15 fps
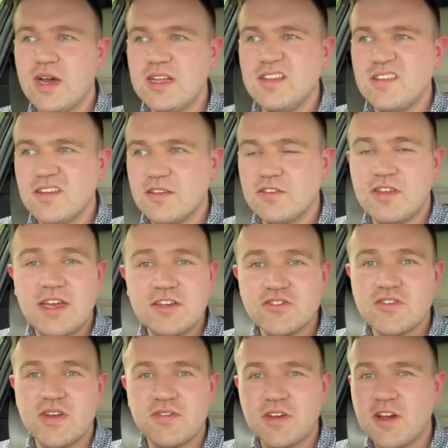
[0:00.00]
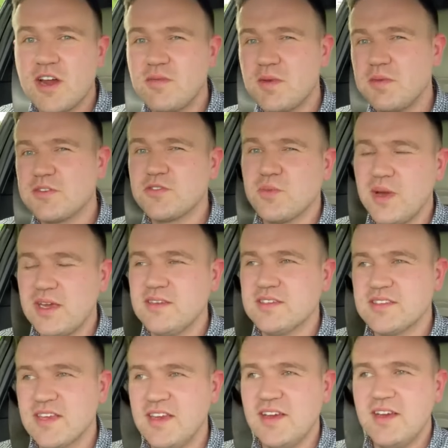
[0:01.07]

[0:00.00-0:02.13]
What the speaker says: into test drive the car maybe twice